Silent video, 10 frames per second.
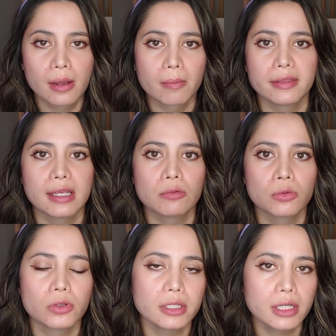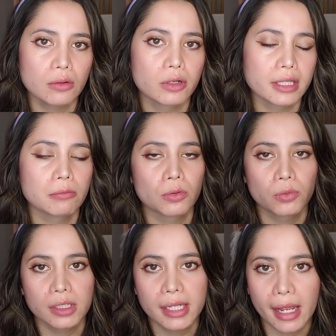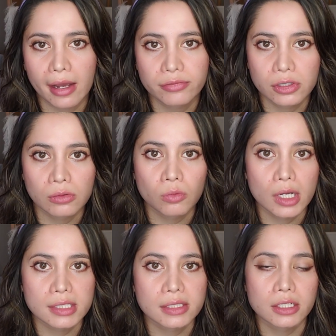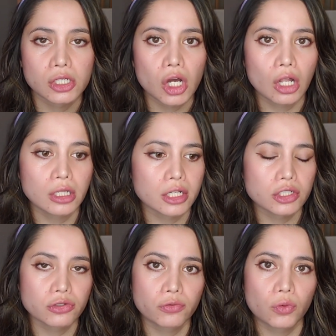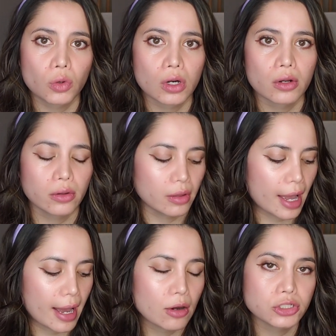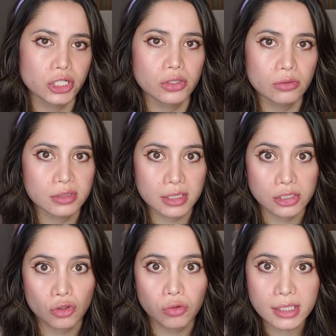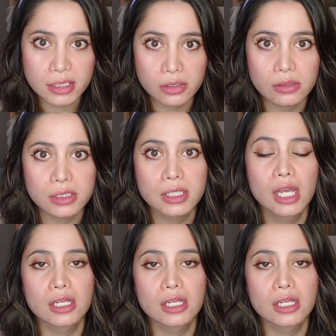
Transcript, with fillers: but they were really, what they were really after was the knowledge for how to use these crystals